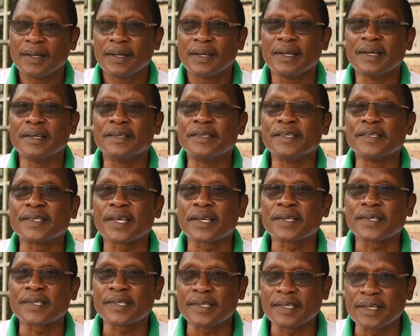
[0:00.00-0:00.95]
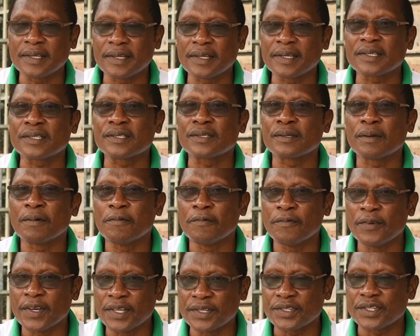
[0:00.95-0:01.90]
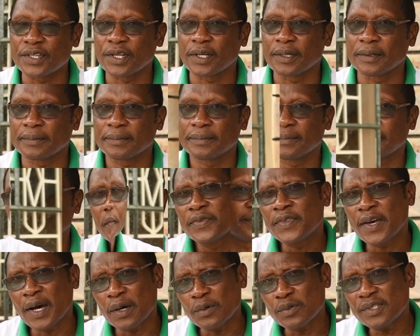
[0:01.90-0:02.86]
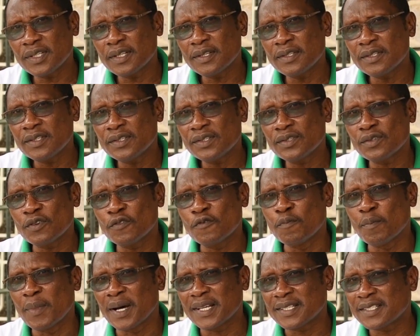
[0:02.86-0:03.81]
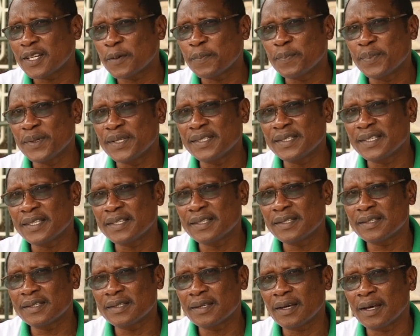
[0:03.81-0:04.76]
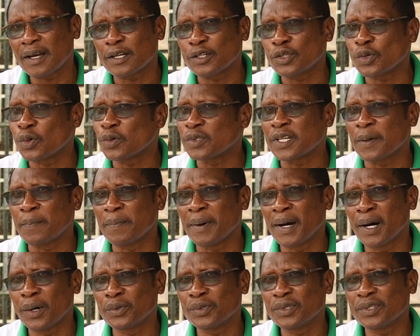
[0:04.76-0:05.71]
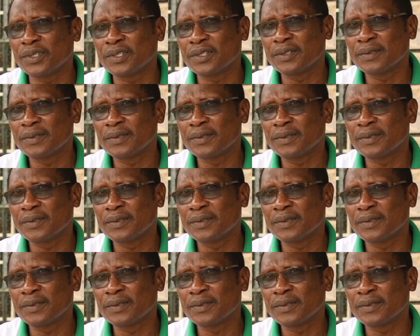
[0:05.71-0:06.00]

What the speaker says: It is a serious venture. Thousands of masterpieces are talked about,